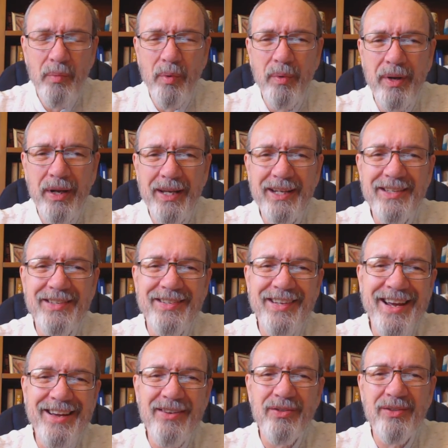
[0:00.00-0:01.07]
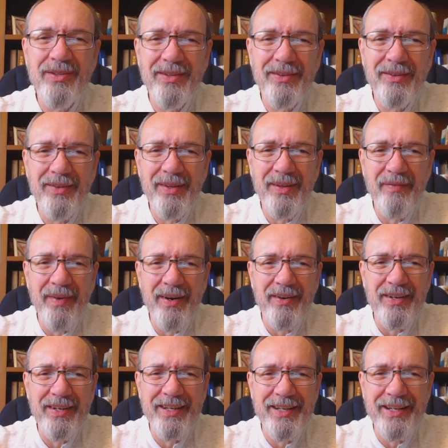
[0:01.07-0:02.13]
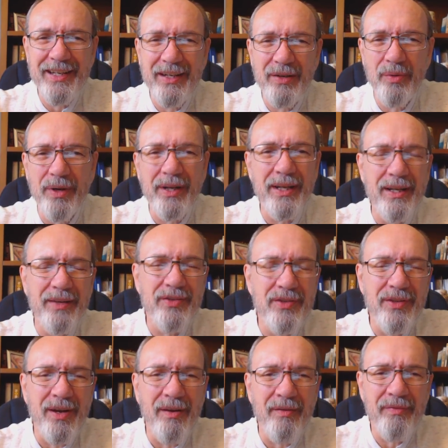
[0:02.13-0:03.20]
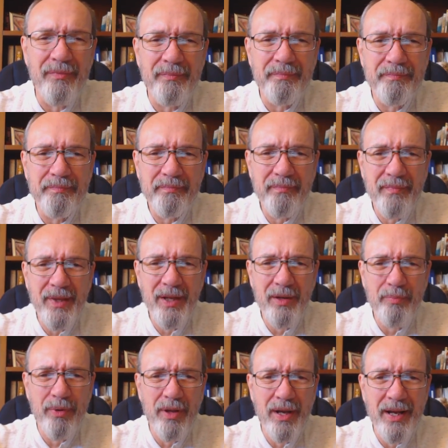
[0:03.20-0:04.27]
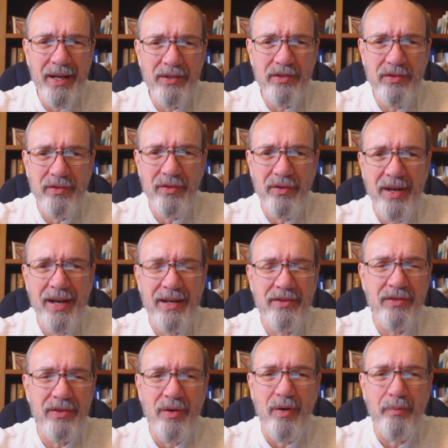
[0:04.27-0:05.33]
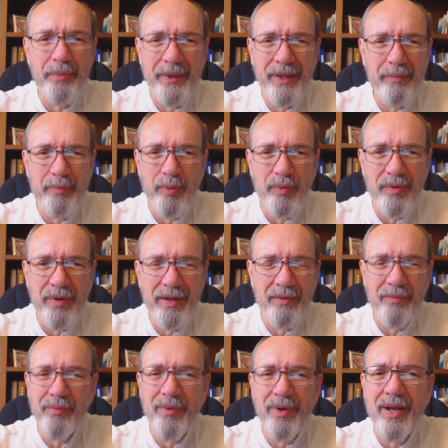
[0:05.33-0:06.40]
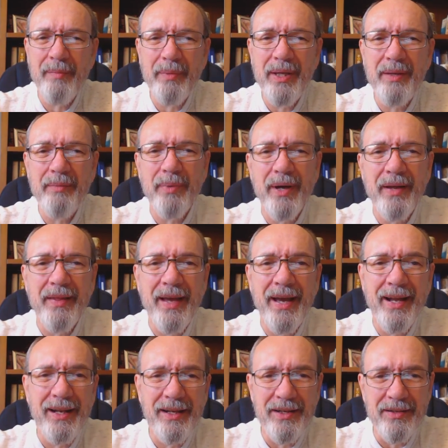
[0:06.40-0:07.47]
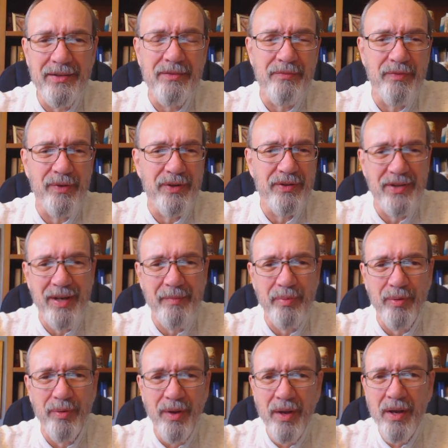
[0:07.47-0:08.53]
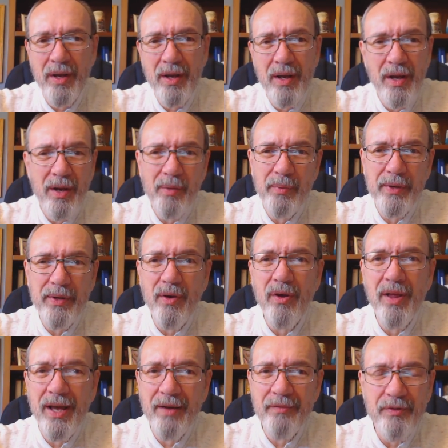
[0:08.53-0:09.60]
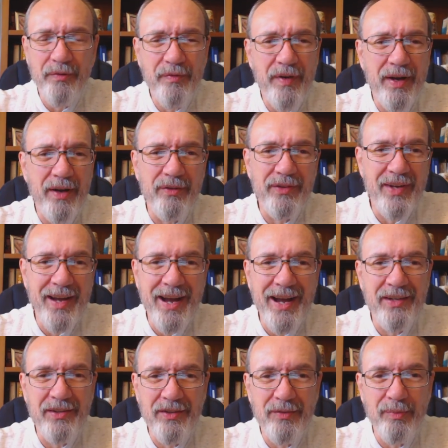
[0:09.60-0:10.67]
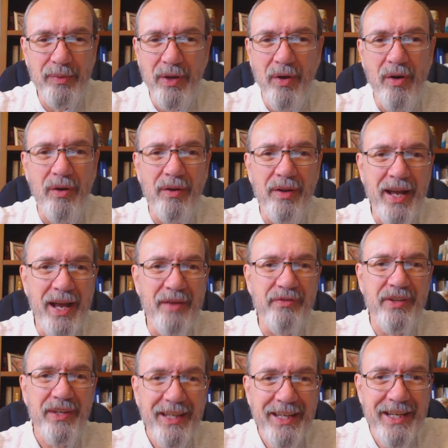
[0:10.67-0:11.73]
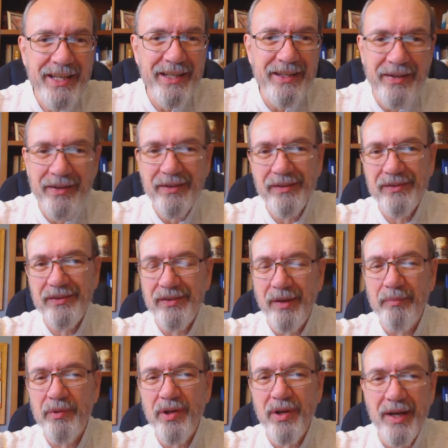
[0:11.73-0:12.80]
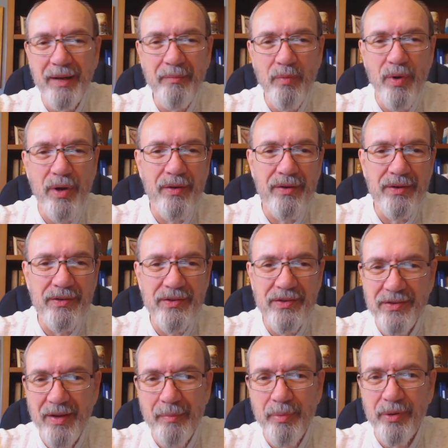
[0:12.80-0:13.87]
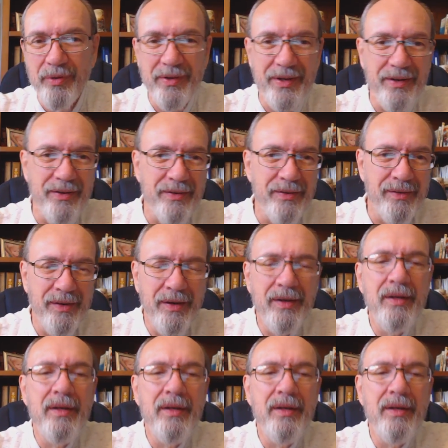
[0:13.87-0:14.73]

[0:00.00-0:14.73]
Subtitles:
but when it gets down to the very nitty-gritty of stuff, it applies to actually all people. And what I mean by that is, for example, we all have to file taxes. We all have to eat sometime, whether it's supper, dinner,